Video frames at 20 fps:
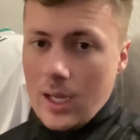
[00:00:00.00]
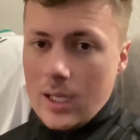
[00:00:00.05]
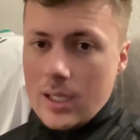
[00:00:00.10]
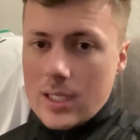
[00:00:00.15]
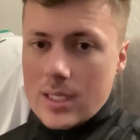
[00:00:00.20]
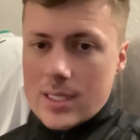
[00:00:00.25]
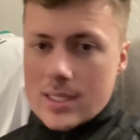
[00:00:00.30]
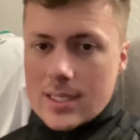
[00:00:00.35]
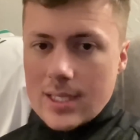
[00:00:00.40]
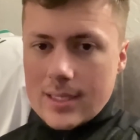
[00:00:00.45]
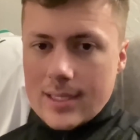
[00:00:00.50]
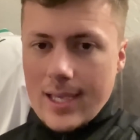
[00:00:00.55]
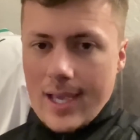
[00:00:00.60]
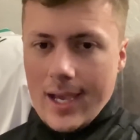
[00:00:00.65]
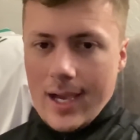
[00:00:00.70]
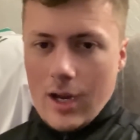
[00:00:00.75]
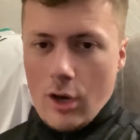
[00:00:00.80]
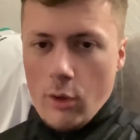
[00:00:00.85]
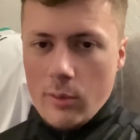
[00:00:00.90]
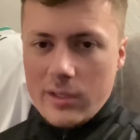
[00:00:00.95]
So
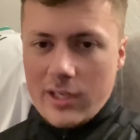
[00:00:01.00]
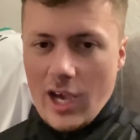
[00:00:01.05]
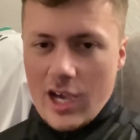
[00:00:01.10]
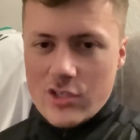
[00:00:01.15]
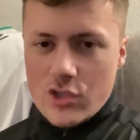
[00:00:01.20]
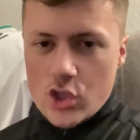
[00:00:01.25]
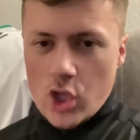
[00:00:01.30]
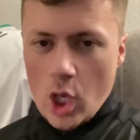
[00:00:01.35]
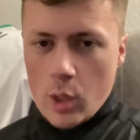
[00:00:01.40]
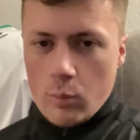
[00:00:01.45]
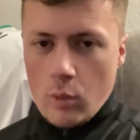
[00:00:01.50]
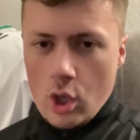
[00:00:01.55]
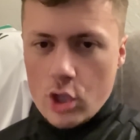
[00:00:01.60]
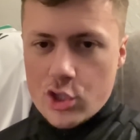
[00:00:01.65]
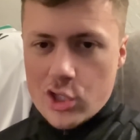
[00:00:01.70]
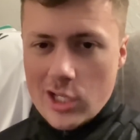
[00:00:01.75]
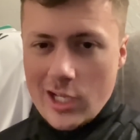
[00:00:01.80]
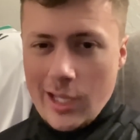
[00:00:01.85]
yeah, I hope you guys enjoy watching.